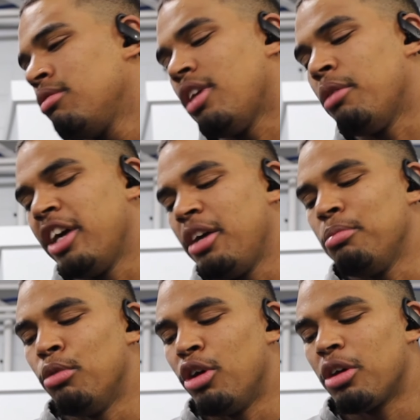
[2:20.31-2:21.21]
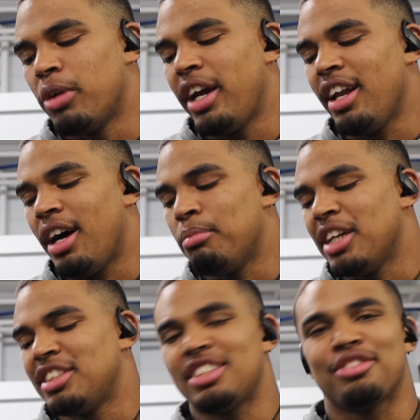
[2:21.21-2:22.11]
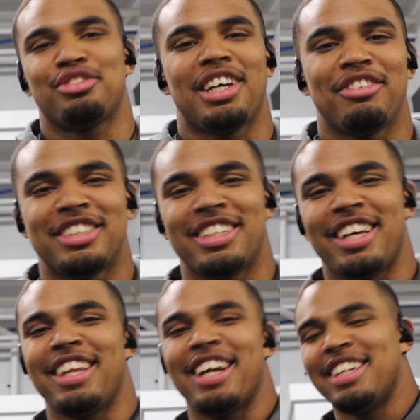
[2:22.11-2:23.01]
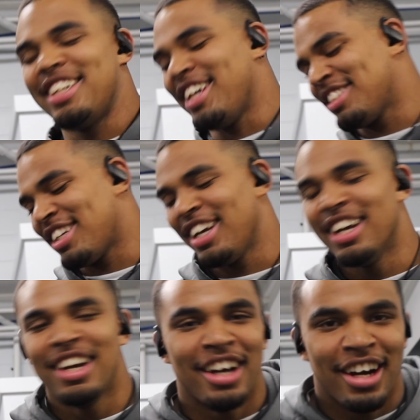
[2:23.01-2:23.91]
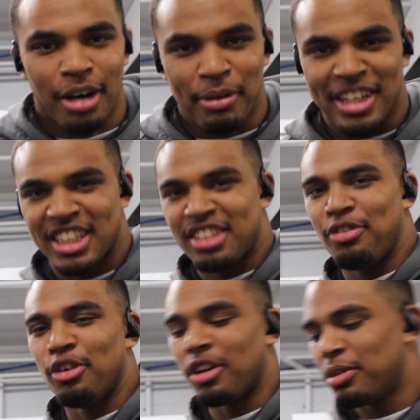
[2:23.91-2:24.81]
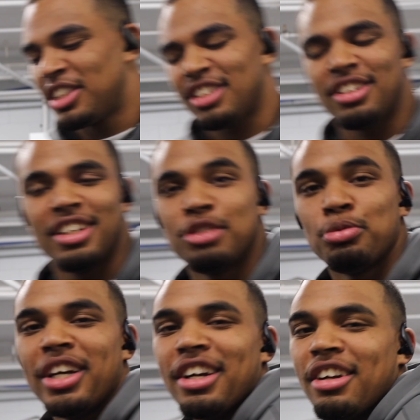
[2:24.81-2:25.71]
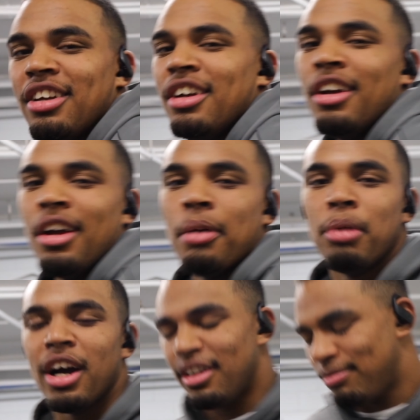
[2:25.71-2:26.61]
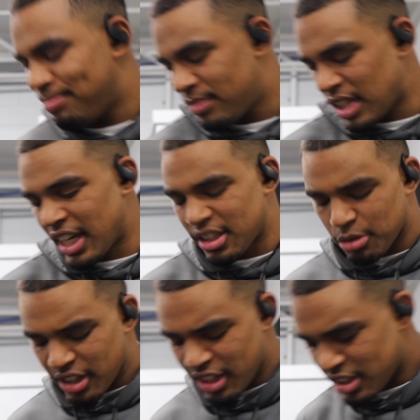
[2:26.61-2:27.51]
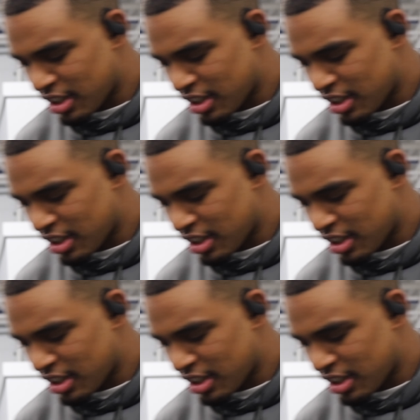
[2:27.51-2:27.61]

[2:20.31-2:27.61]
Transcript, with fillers: I'm gonna hit more weight on my sets of seven today than I did yesterday on my sets of four, which is weird, but it is what it is.